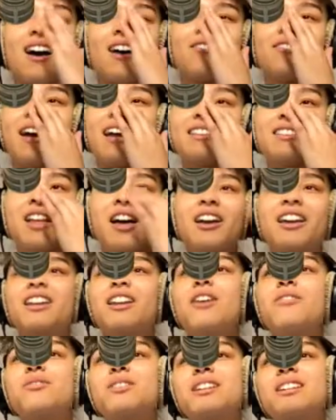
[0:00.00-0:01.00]
now, I
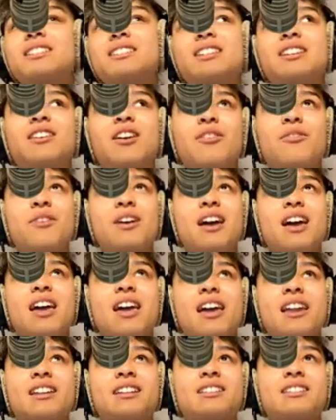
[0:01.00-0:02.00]
cannot really think of
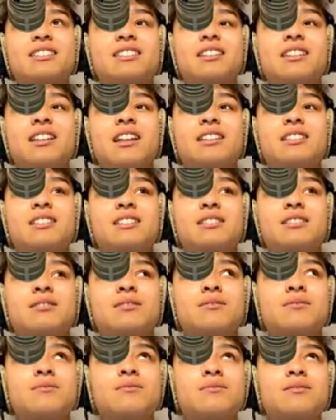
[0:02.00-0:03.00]
anything that
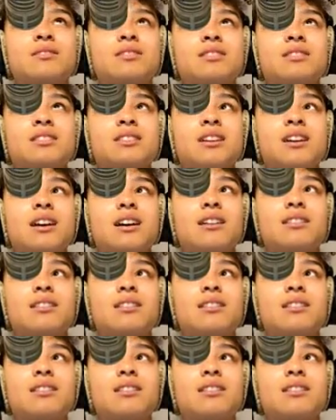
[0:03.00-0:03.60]
is really